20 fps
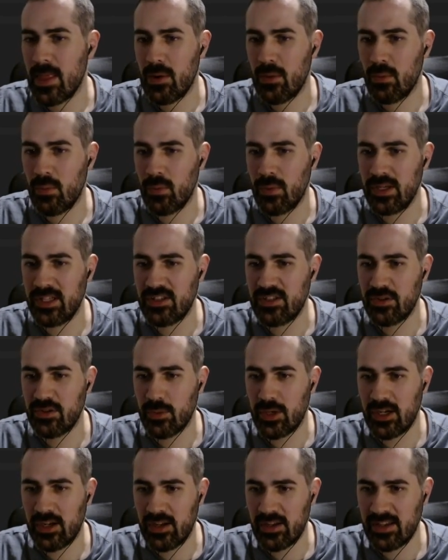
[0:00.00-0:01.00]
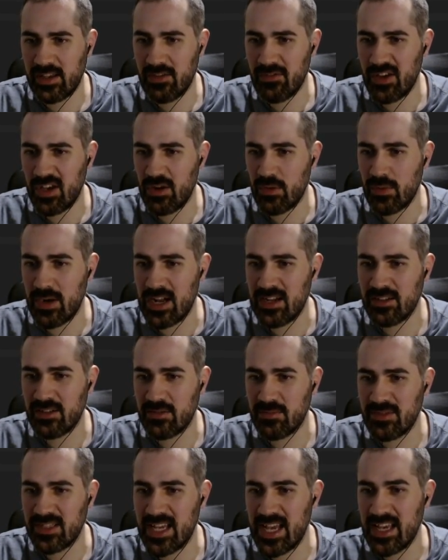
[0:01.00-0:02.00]
We do want to give it a random
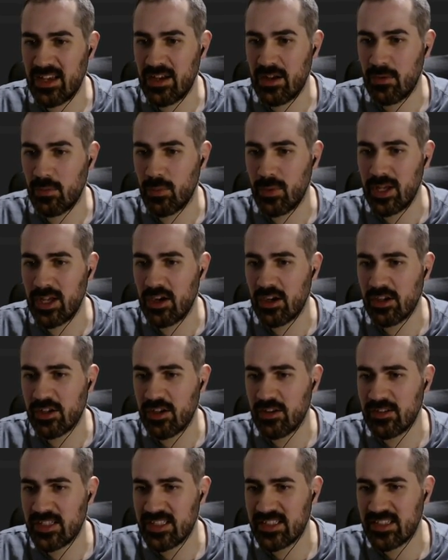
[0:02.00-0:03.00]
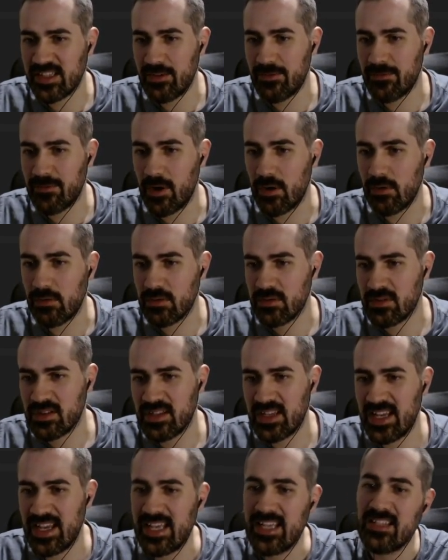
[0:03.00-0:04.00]
data. We are going to say false.
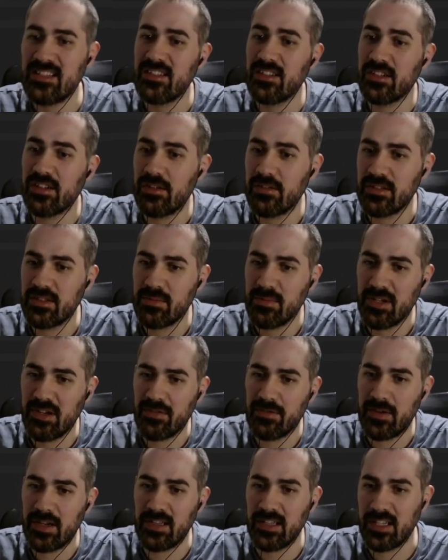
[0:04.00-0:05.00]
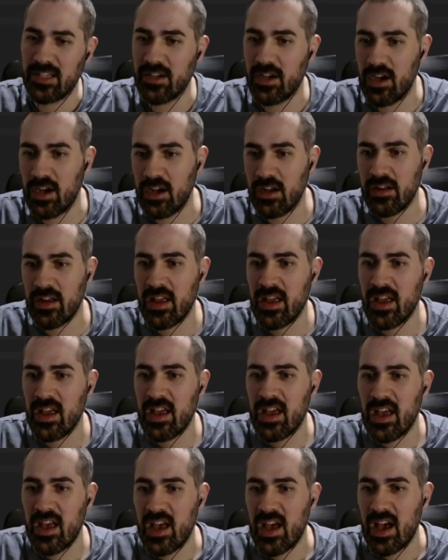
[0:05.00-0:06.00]
It isn't going to be a friendly card.
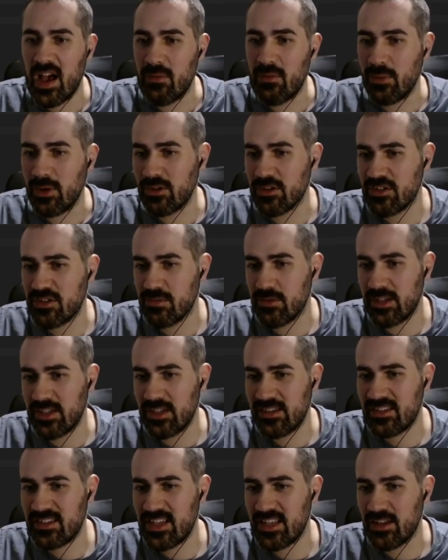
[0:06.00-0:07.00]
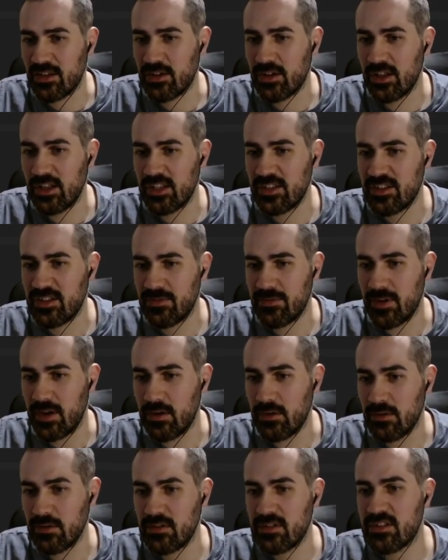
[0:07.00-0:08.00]
And we also want to set the color to
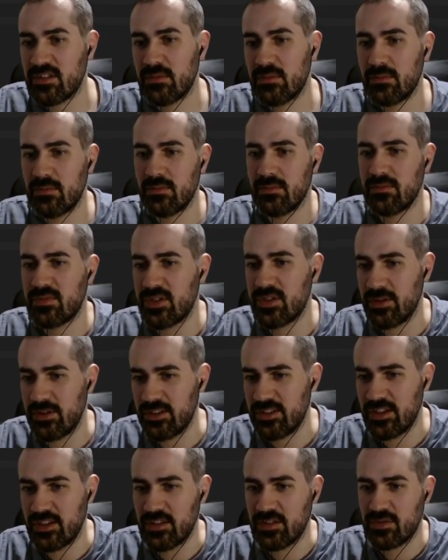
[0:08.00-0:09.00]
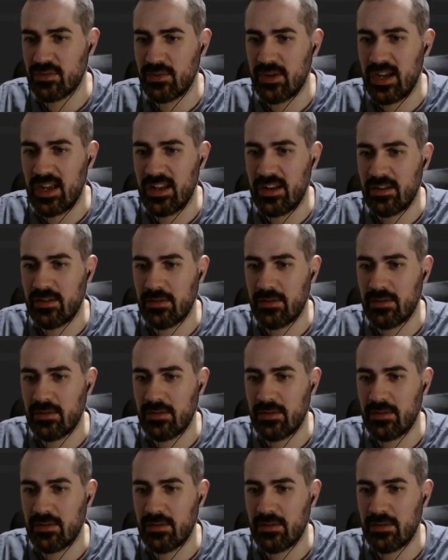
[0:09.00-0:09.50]
false so it turns red.